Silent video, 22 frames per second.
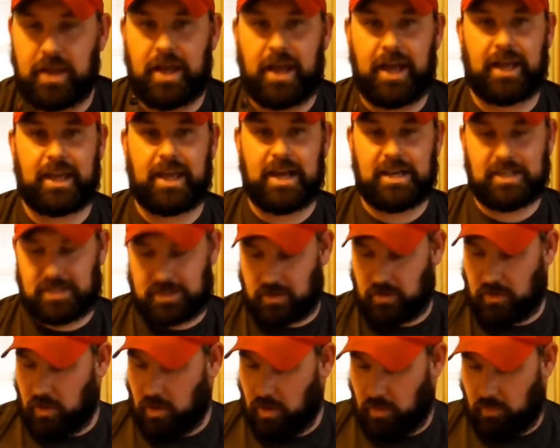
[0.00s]
I
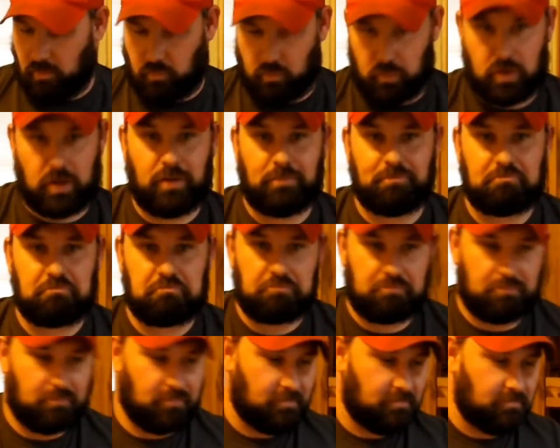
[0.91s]
guess
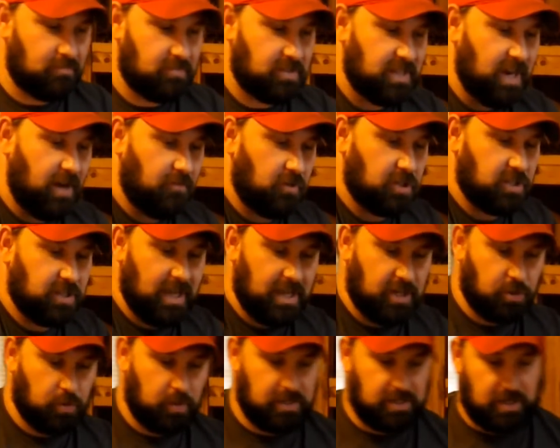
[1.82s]
several
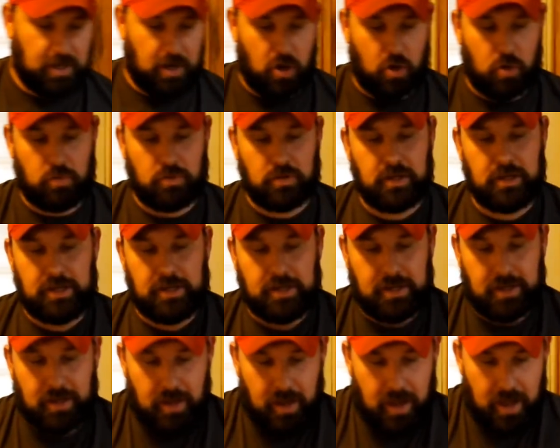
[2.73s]
centuries ago,
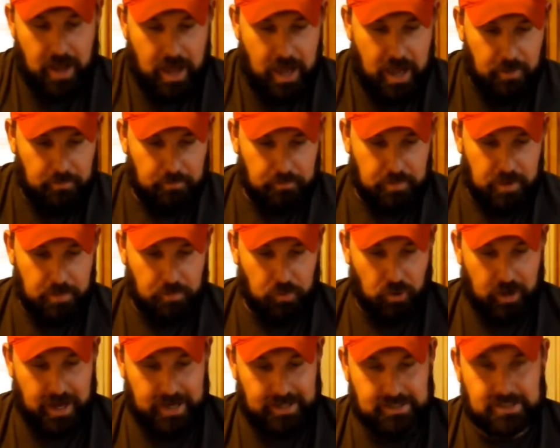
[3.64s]

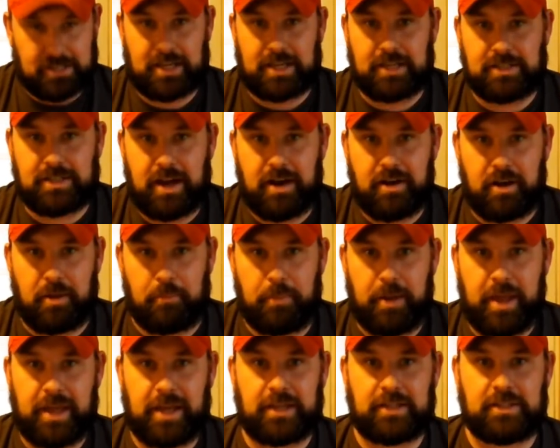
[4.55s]
people got sick and tired of
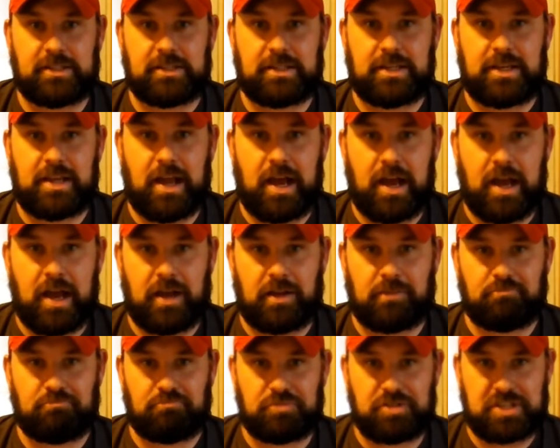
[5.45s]
banging
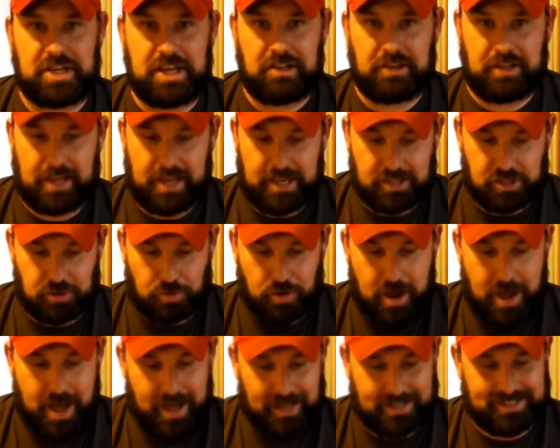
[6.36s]
steel against
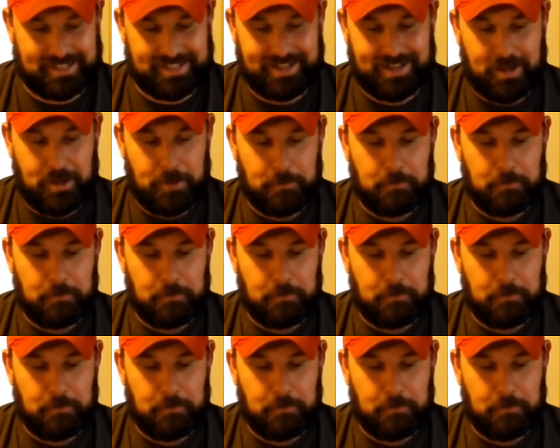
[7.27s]
rocks.